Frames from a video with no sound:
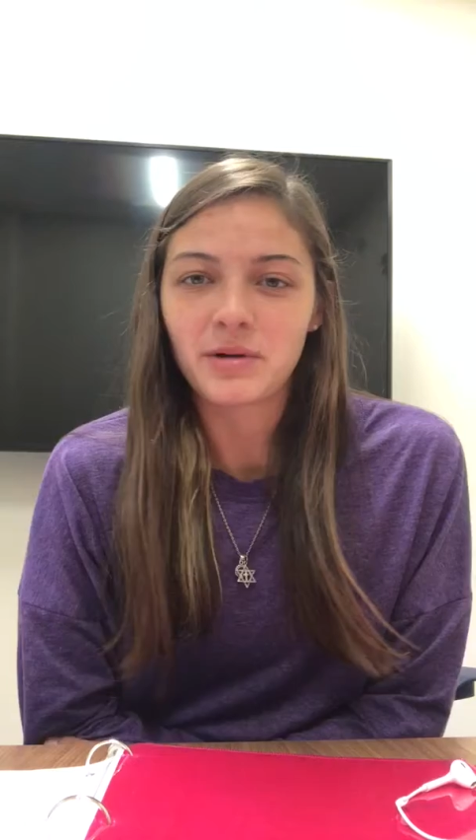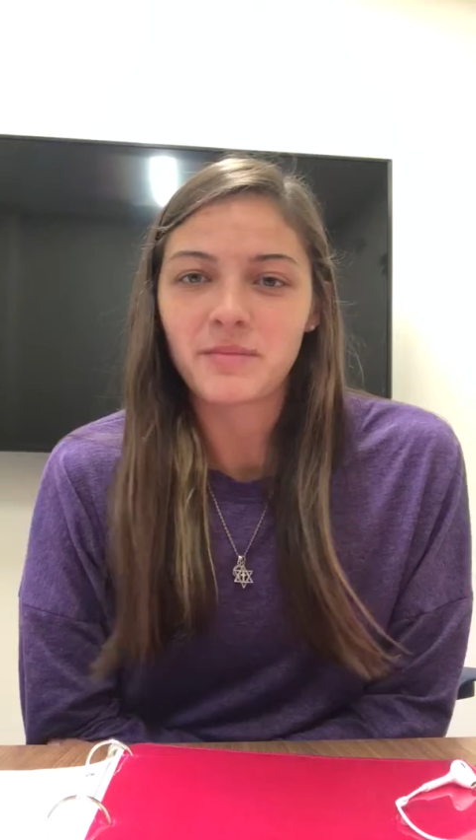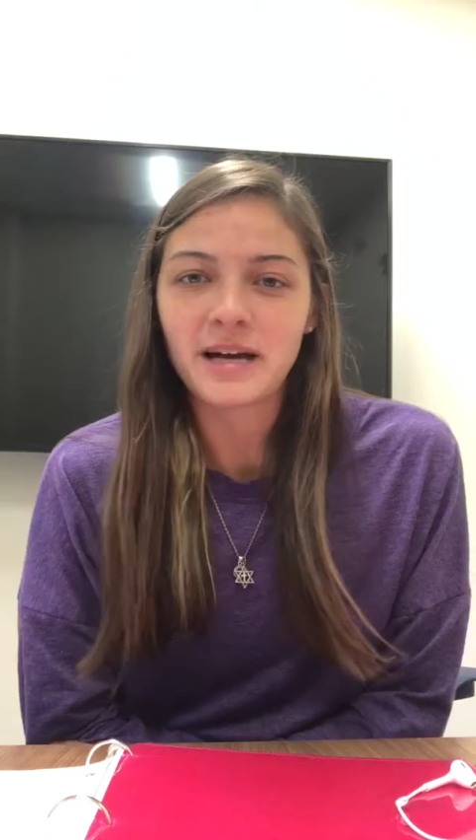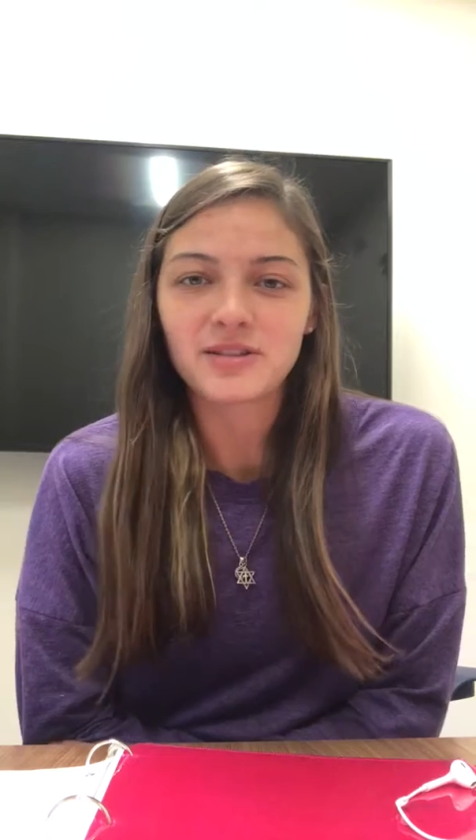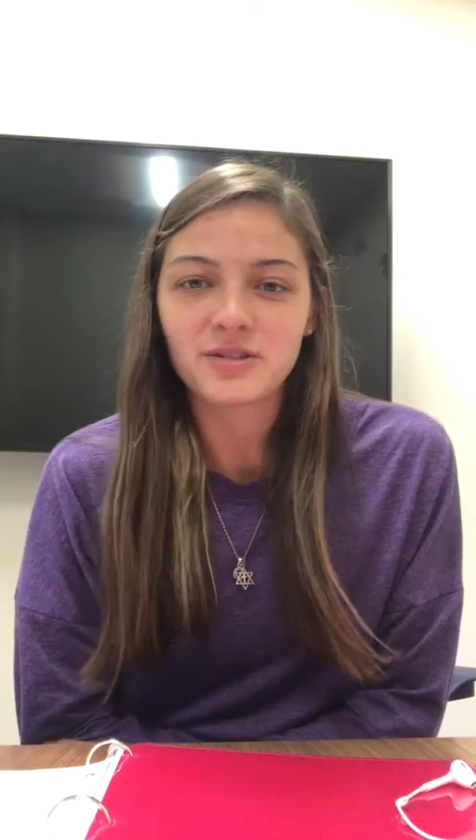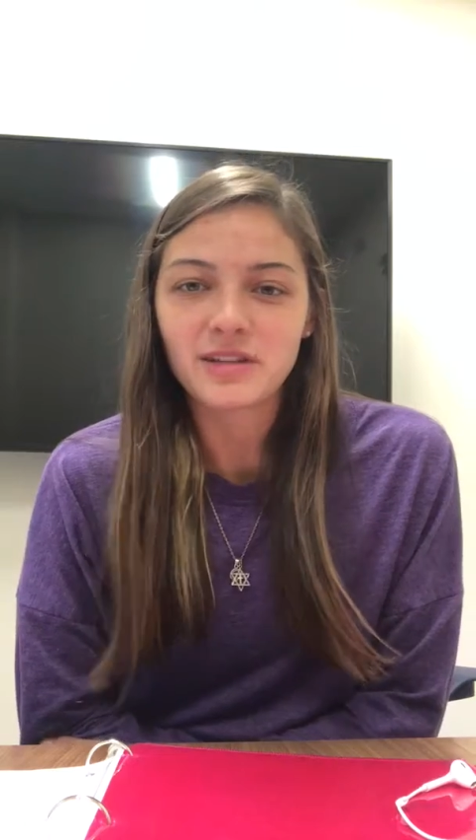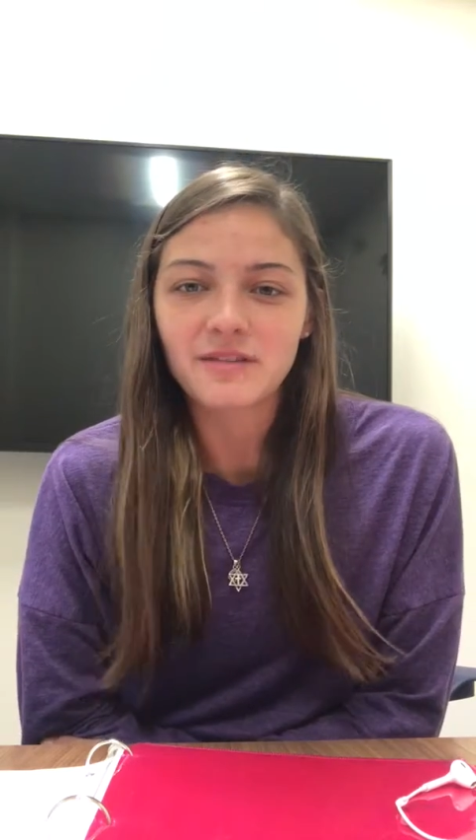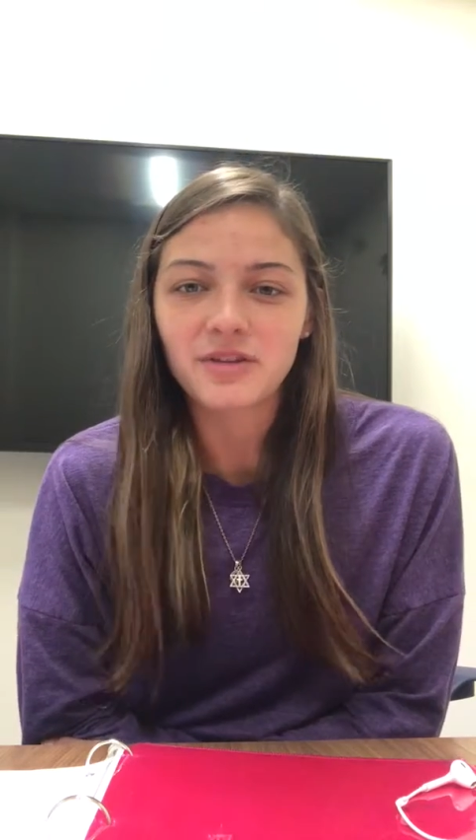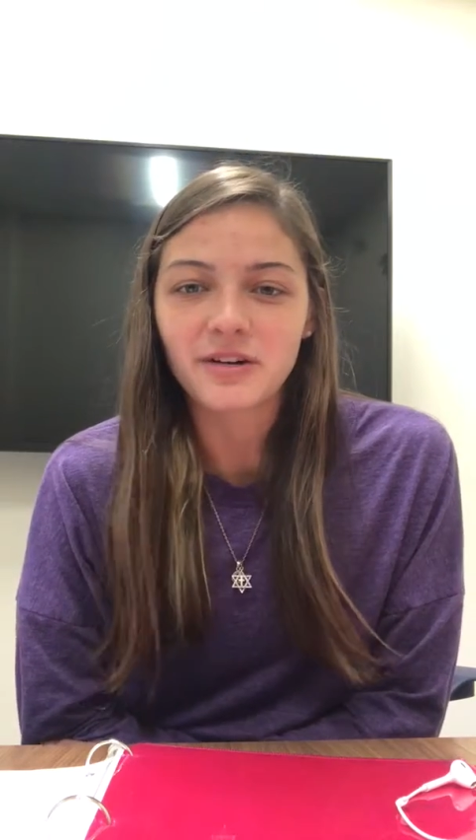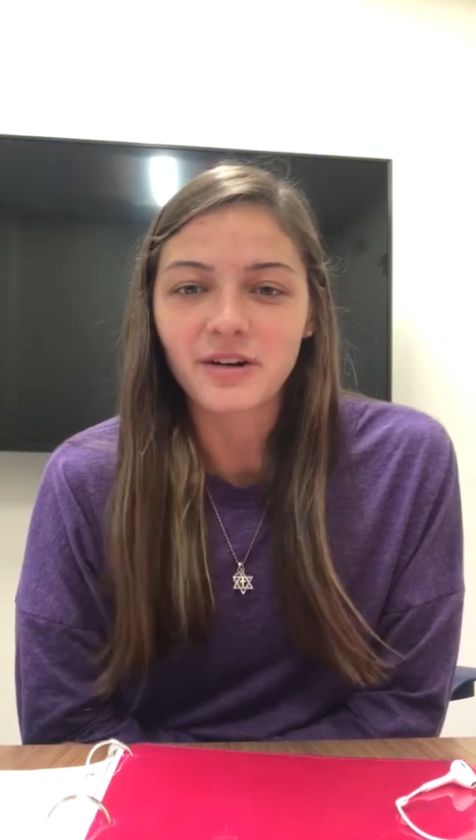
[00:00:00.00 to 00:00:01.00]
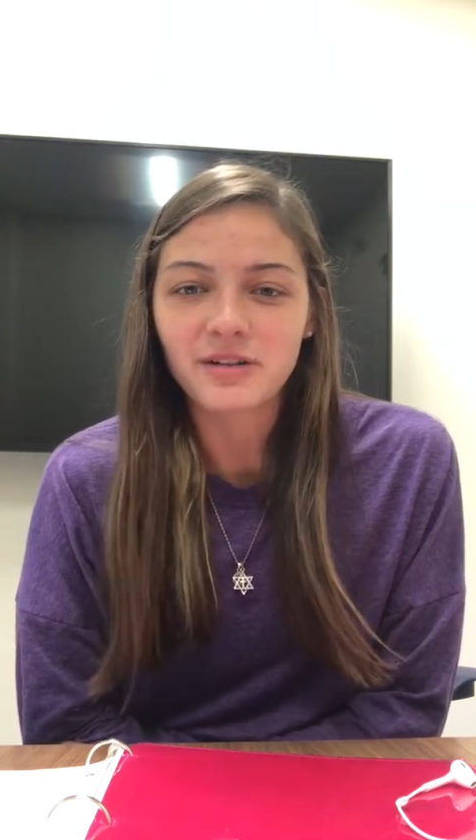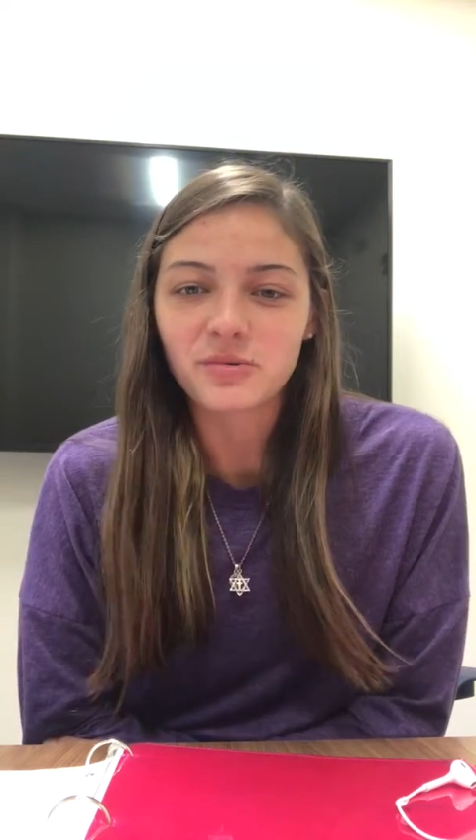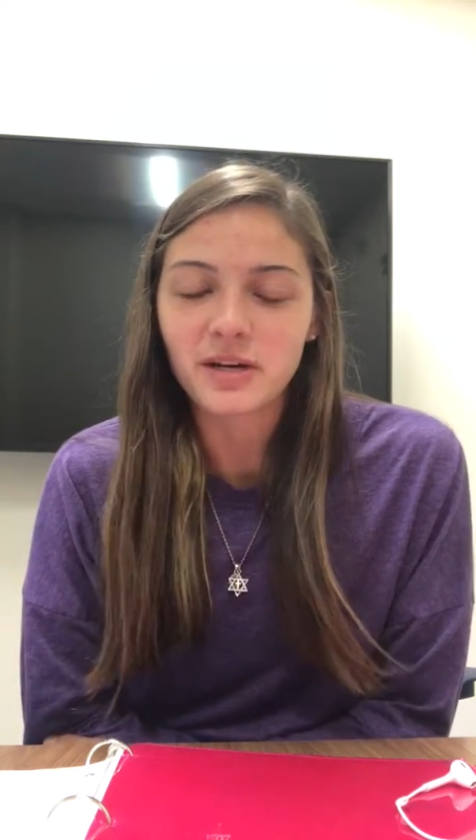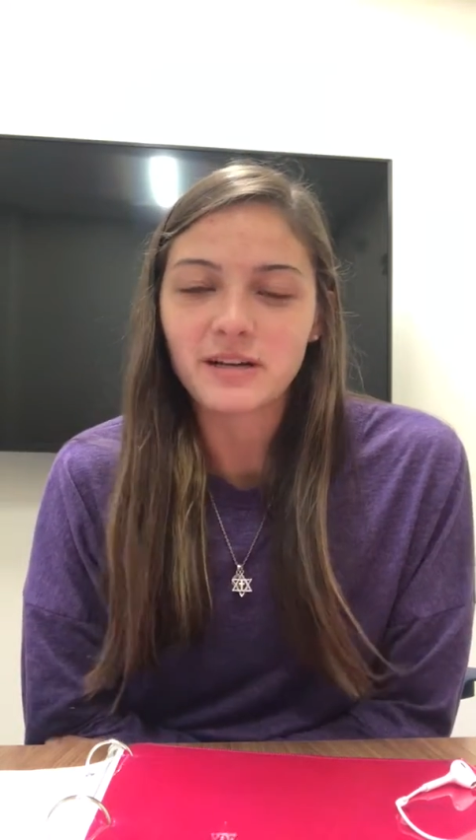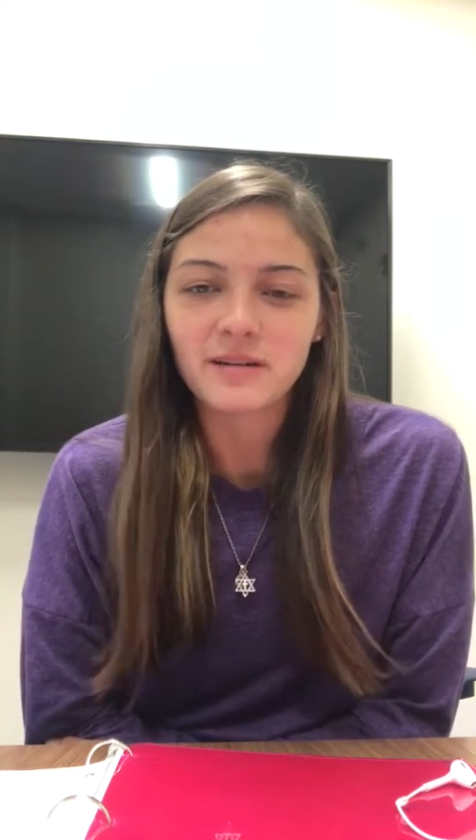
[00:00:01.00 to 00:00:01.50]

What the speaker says: my master's after I graduate,